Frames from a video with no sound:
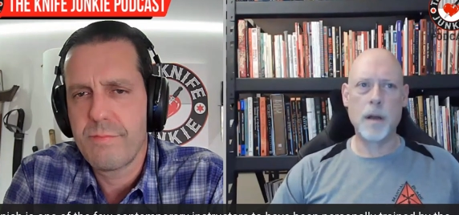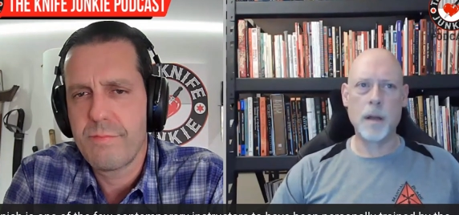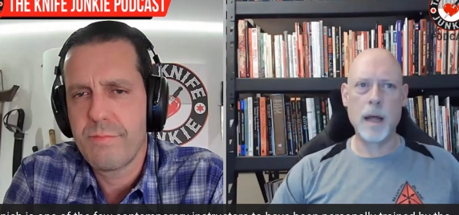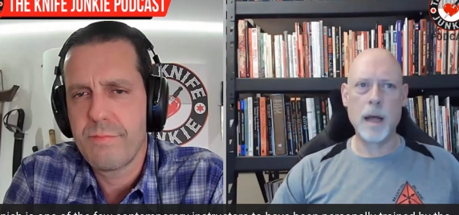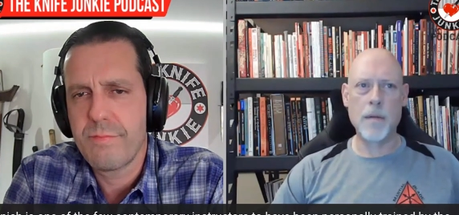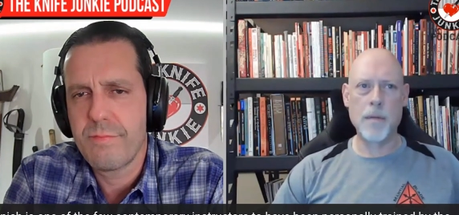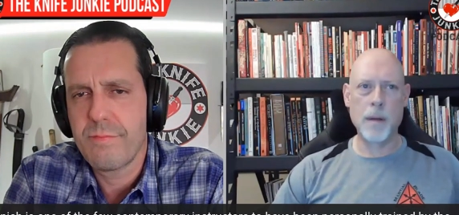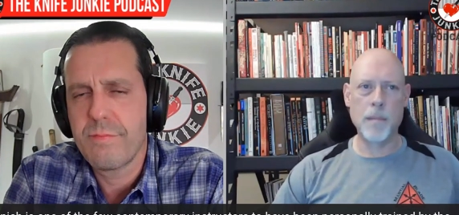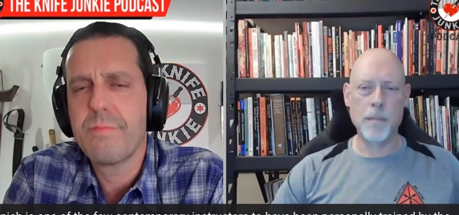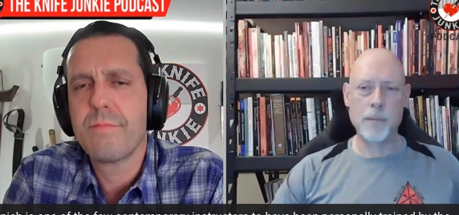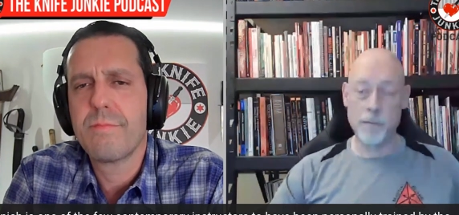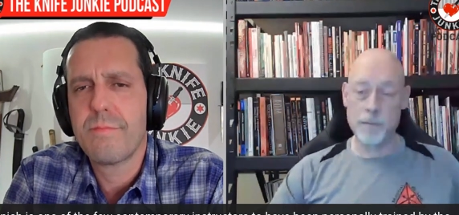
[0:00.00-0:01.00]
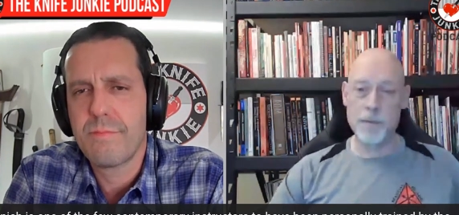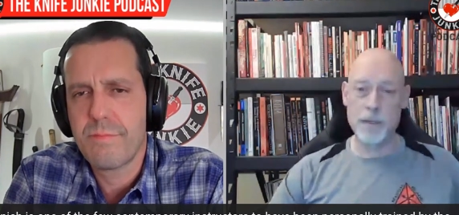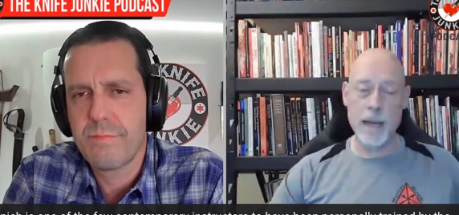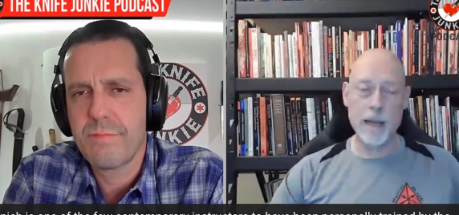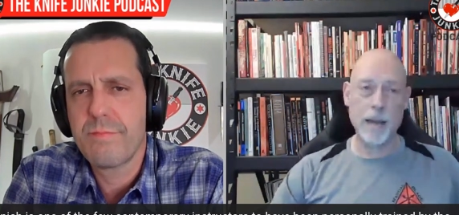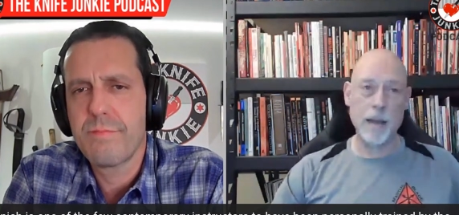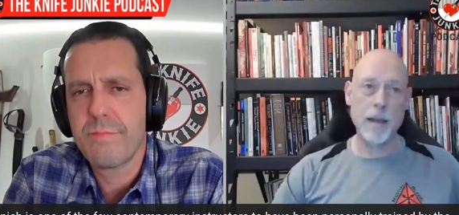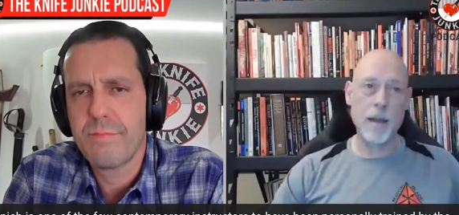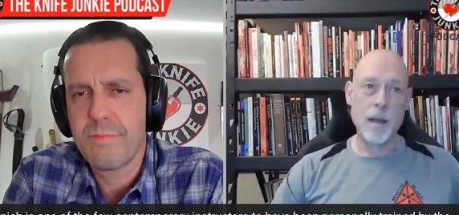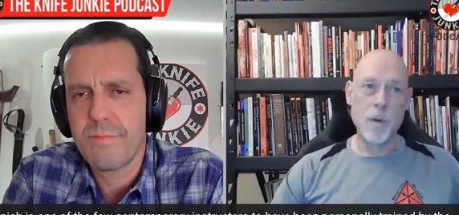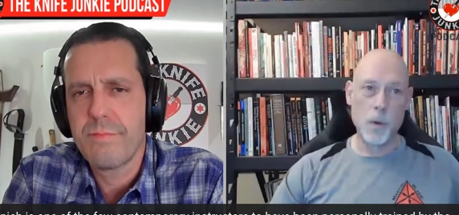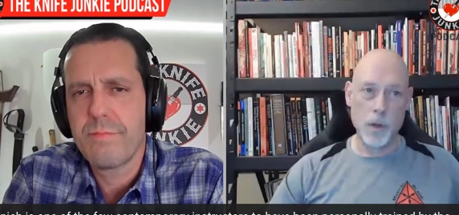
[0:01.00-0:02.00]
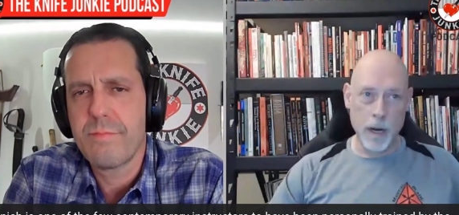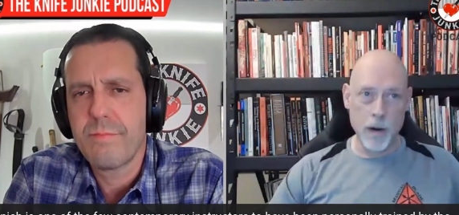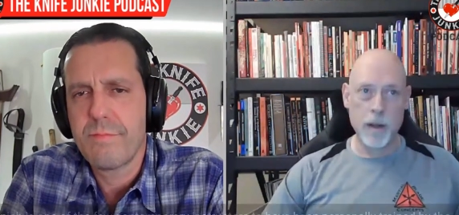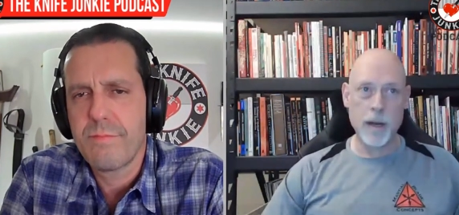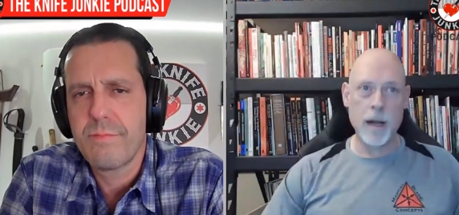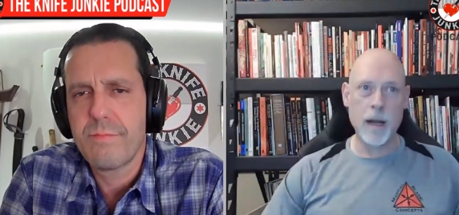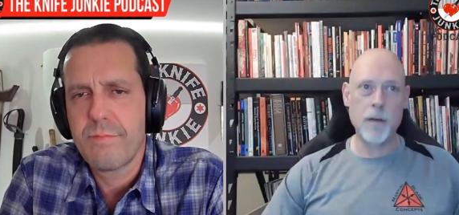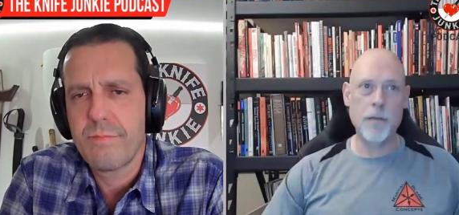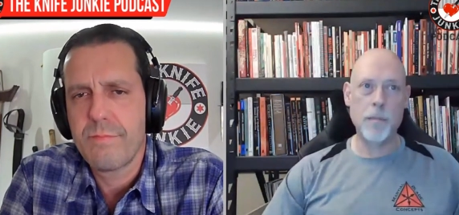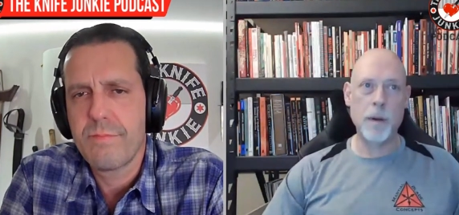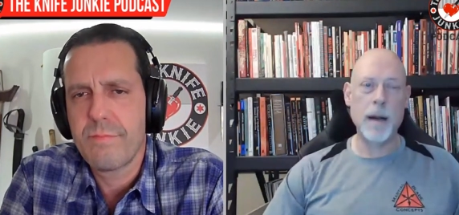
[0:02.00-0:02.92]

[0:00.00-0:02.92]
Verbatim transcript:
Speaker 1: A lot of them, sadly, will carry a knife but